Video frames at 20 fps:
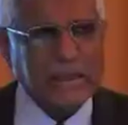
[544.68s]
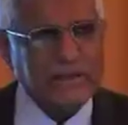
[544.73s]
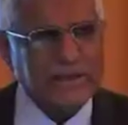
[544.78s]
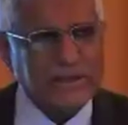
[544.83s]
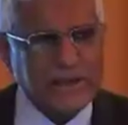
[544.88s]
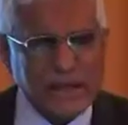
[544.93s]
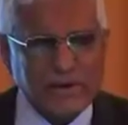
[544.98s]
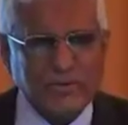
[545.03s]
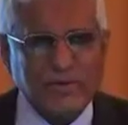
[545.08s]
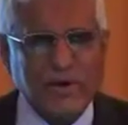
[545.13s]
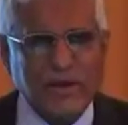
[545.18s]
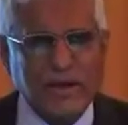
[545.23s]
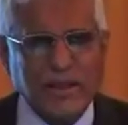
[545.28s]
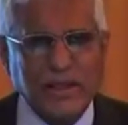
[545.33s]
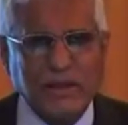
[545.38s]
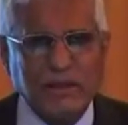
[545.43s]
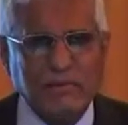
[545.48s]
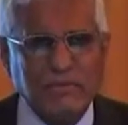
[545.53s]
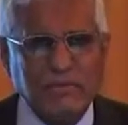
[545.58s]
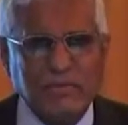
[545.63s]

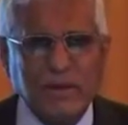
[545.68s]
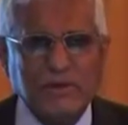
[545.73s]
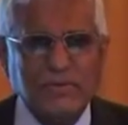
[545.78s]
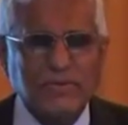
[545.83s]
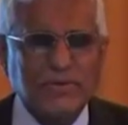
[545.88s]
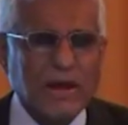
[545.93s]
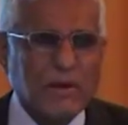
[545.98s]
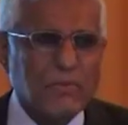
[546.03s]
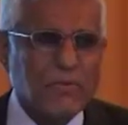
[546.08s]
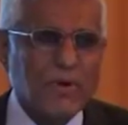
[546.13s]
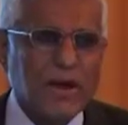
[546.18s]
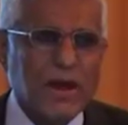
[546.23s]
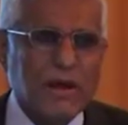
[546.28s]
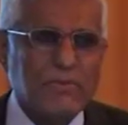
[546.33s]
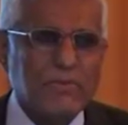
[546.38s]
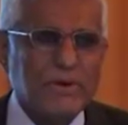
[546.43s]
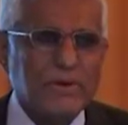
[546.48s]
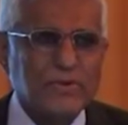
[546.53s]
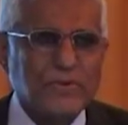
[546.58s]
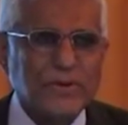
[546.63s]
generally somewhere
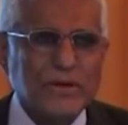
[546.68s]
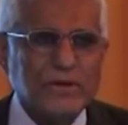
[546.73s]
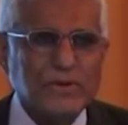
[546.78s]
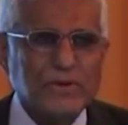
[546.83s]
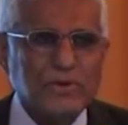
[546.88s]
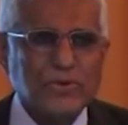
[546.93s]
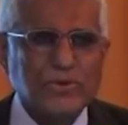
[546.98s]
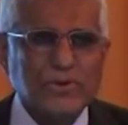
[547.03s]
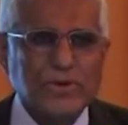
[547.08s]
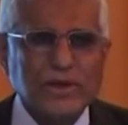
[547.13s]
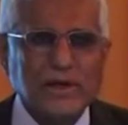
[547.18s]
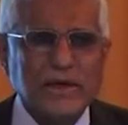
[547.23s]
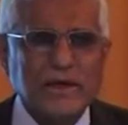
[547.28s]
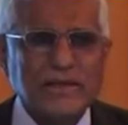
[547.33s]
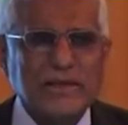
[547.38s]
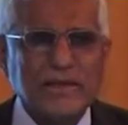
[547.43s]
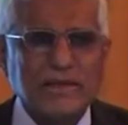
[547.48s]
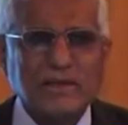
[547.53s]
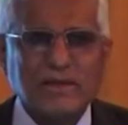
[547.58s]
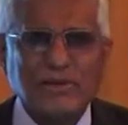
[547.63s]
between
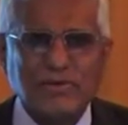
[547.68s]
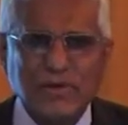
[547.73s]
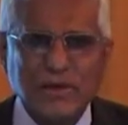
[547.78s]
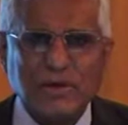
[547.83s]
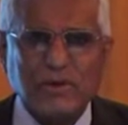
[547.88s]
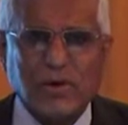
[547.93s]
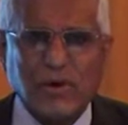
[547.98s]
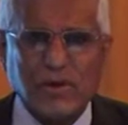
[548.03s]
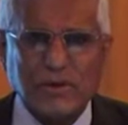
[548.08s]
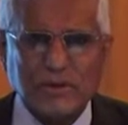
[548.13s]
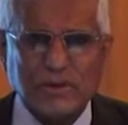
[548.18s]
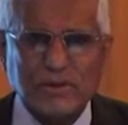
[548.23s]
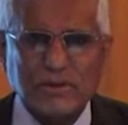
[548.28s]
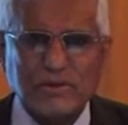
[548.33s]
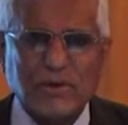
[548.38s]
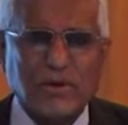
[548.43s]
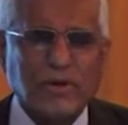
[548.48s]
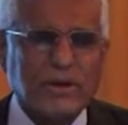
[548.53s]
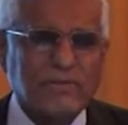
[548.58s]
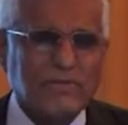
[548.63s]
2/3 and
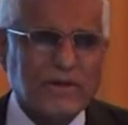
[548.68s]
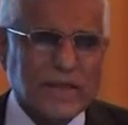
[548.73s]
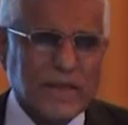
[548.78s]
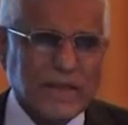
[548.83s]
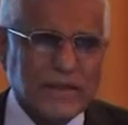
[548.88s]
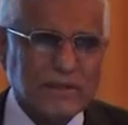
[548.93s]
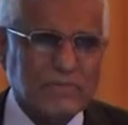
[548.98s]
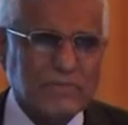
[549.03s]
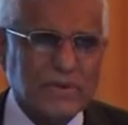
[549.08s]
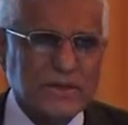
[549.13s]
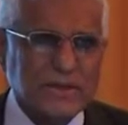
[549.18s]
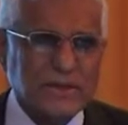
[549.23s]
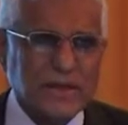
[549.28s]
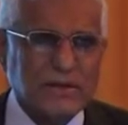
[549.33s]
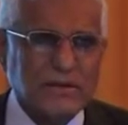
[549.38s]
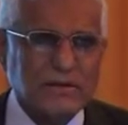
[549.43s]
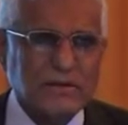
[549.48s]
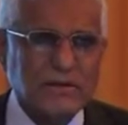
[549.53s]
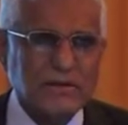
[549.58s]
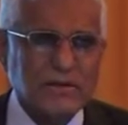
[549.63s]
3/4 or even
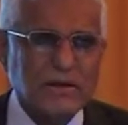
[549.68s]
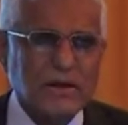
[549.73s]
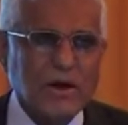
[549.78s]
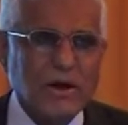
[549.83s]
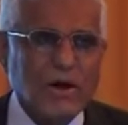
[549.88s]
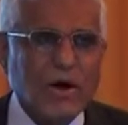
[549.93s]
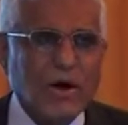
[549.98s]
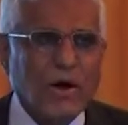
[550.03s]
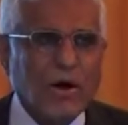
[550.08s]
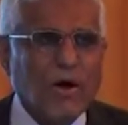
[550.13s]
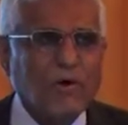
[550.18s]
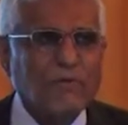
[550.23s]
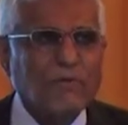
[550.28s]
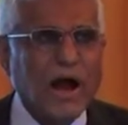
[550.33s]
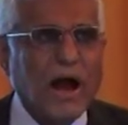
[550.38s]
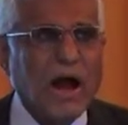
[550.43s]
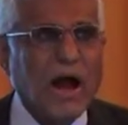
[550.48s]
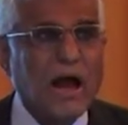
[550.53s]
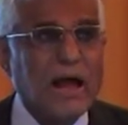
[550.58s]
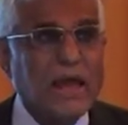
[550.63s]
80% of
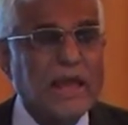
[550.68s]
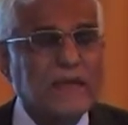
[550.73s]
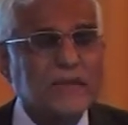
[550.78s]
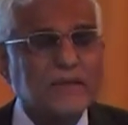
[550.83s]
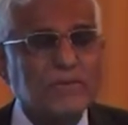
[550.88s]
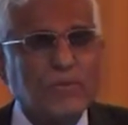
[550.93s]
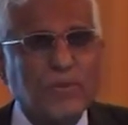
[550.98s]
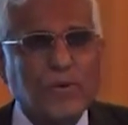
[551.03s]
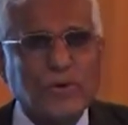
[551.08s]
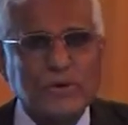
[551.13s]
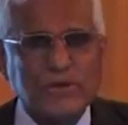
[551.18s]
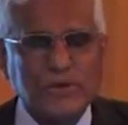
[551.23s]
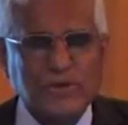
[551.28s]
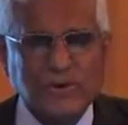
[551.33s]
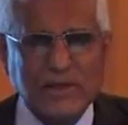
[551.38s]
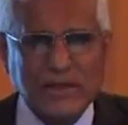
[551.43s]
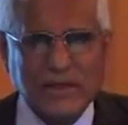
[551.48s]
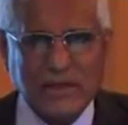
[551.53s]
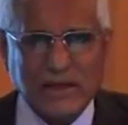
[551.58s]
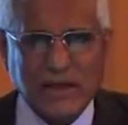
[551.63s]
our exports
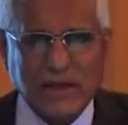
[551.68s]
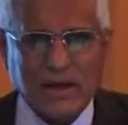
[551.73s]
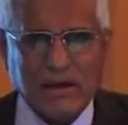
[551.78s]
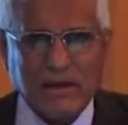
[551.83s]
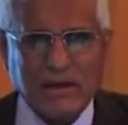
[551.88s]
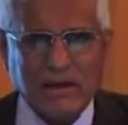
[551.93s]
to India